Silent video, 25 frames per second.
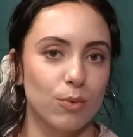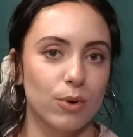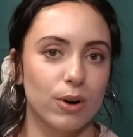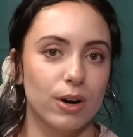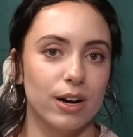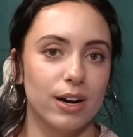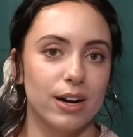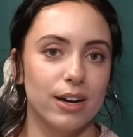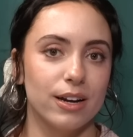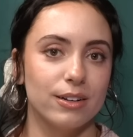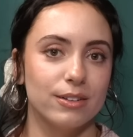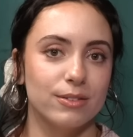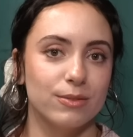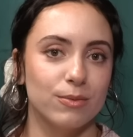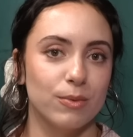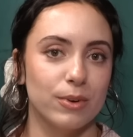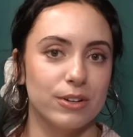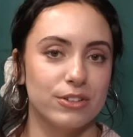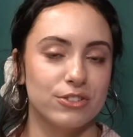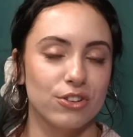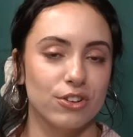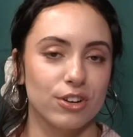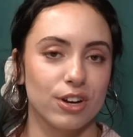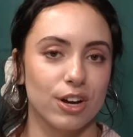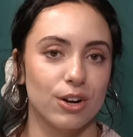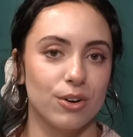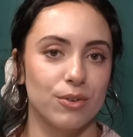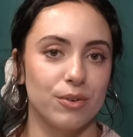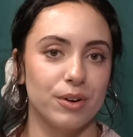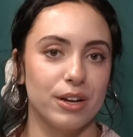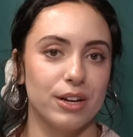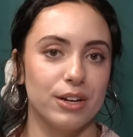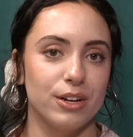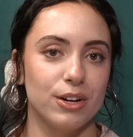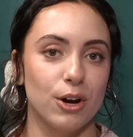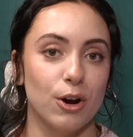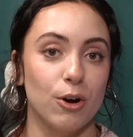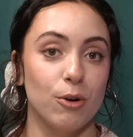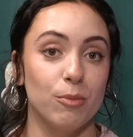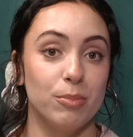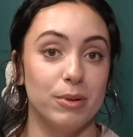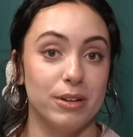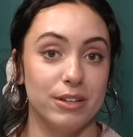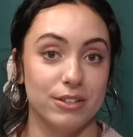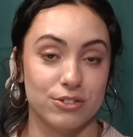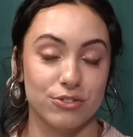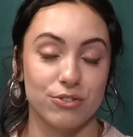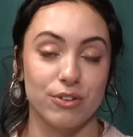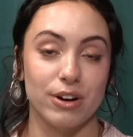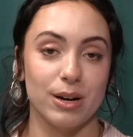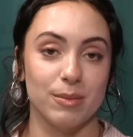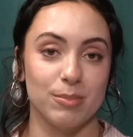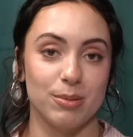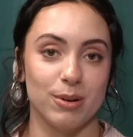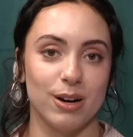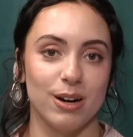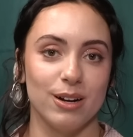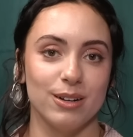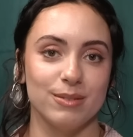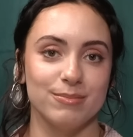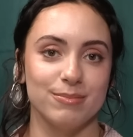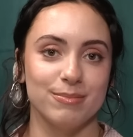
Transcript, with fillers: worry we still got to read obese grandpa